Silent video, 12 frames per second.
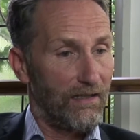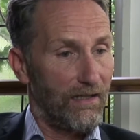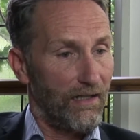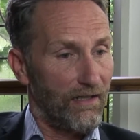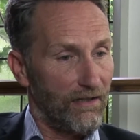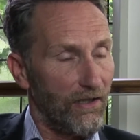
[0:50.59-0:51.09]

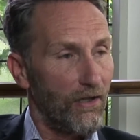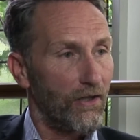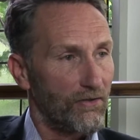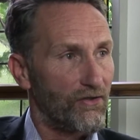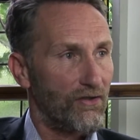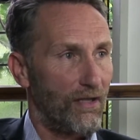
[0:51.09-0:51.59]
a
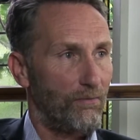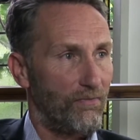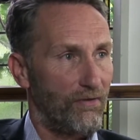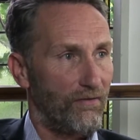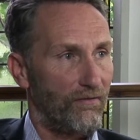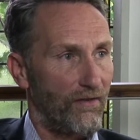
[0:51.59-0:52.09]
large number
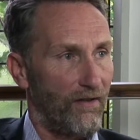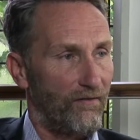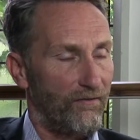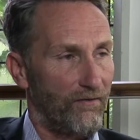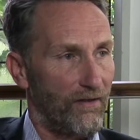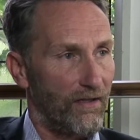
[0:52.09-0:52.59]

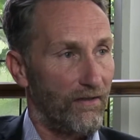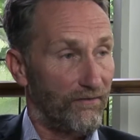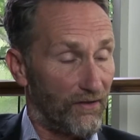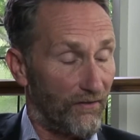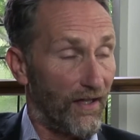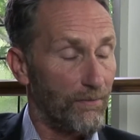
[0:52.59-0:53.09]
of
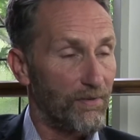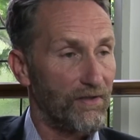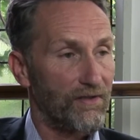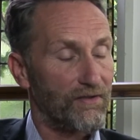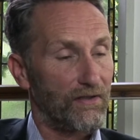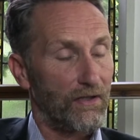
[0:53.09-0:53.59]

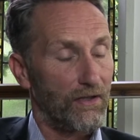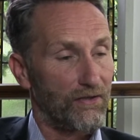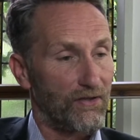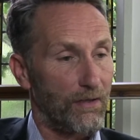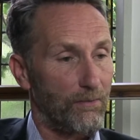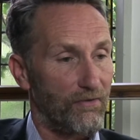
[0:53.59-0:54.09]
developers, a large
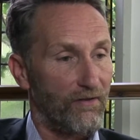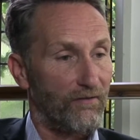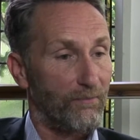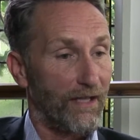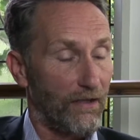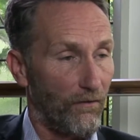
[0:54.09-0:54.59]
number of
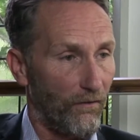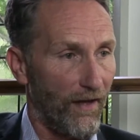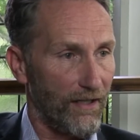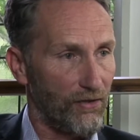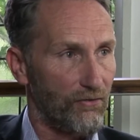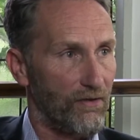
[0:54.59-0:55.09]

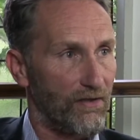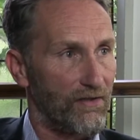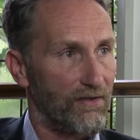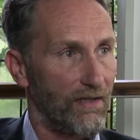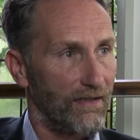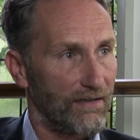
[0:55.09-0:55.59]

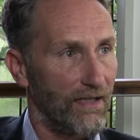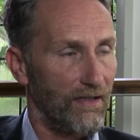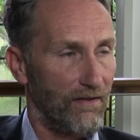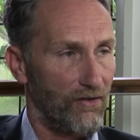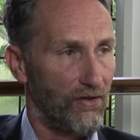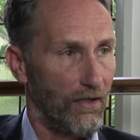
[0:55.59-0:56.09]
manufacturers attended
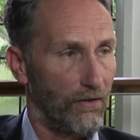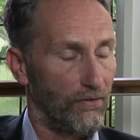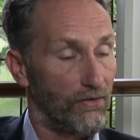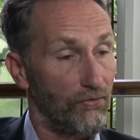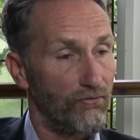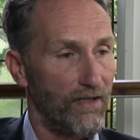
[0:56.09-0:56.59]
the show
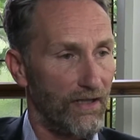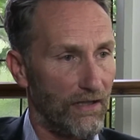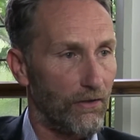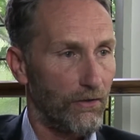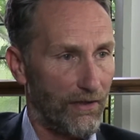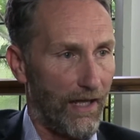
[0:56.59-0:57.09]
to really
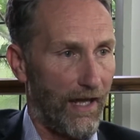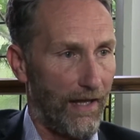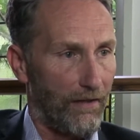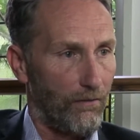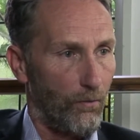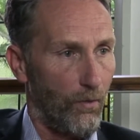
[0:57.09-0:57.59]
look
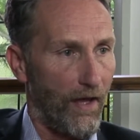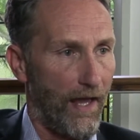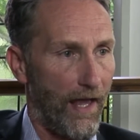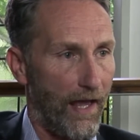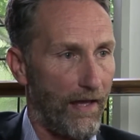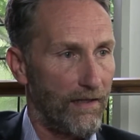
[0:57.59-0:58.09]
at
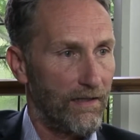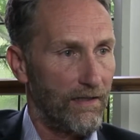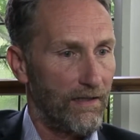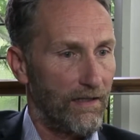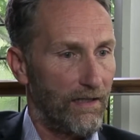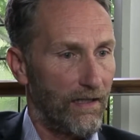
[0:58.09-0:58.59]
where
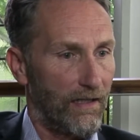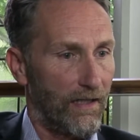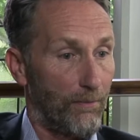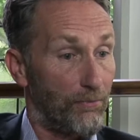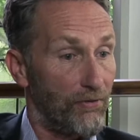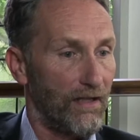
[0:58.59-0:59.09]

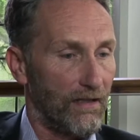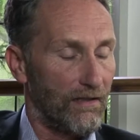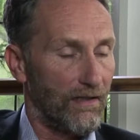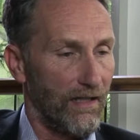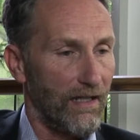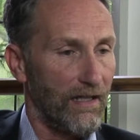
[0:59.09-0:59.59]
print
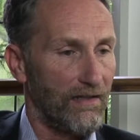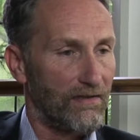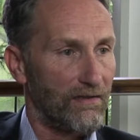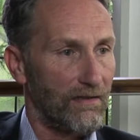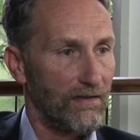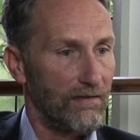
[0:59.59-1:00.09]

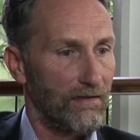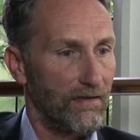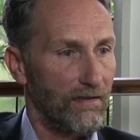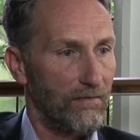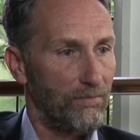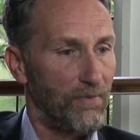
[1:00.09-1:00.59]
is
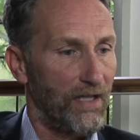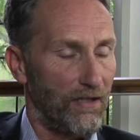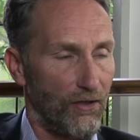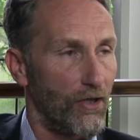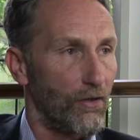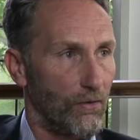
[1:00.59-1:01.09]
being
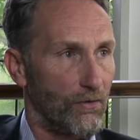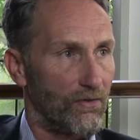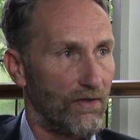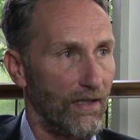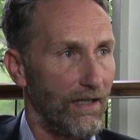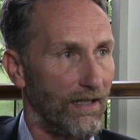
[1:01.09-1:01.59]

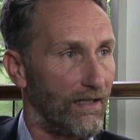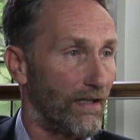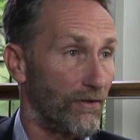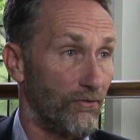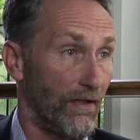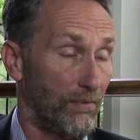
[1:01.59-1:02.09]
used in
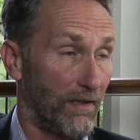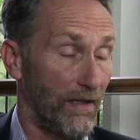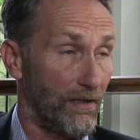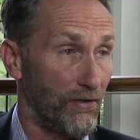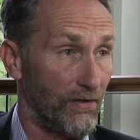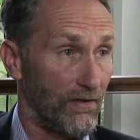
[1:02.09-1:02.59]
industrial
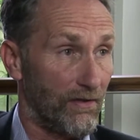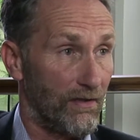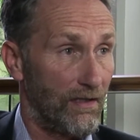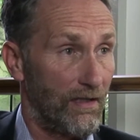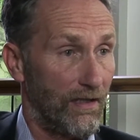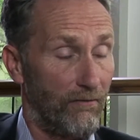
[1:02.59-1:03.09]
applications.
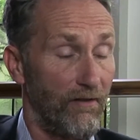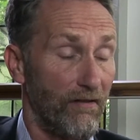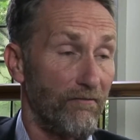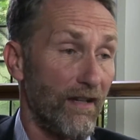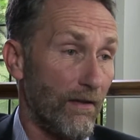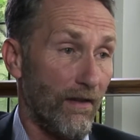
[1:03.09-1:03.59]

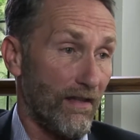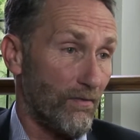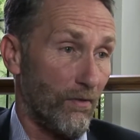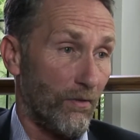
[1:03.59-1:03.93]
And really that's what